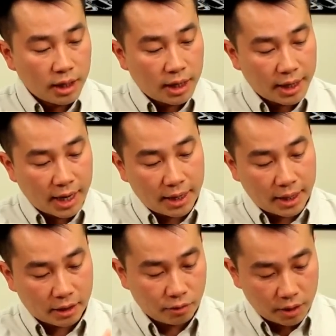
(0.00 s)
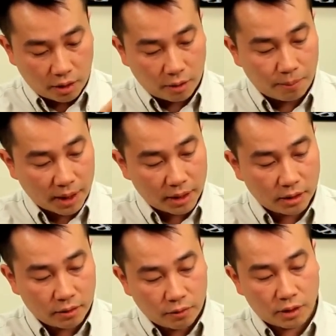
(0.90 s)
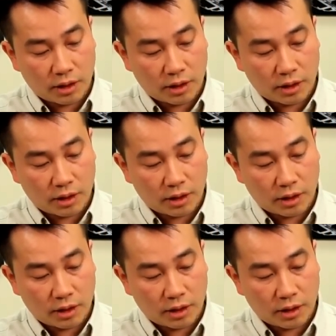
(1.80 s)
Again, that's really all the buttons. Of course,